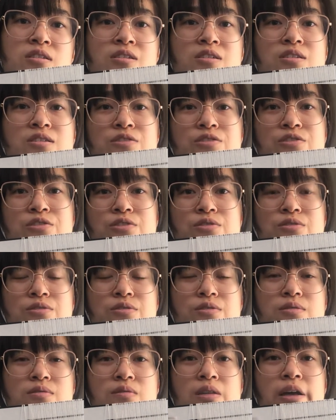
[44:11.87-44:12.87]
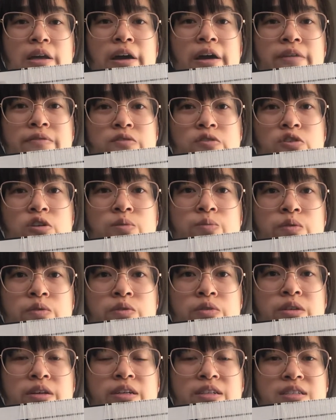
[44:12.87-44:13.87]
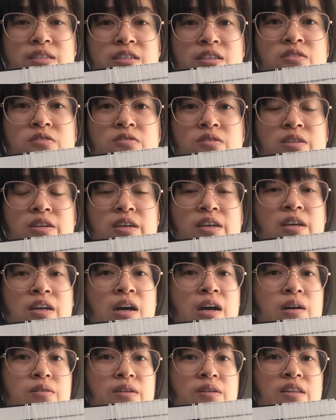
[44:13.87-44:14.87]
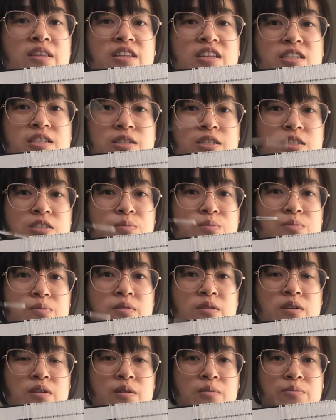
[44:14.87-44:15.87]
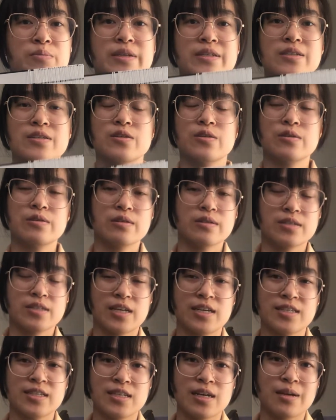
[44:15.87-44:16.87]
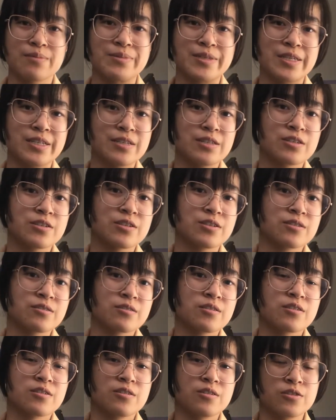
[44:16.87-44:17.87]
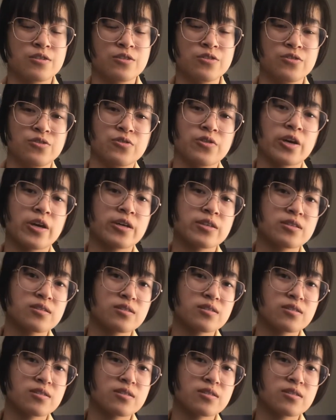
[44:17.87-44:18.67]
so I have trouble like singling it out, and this just makes it 10 times easier to do that.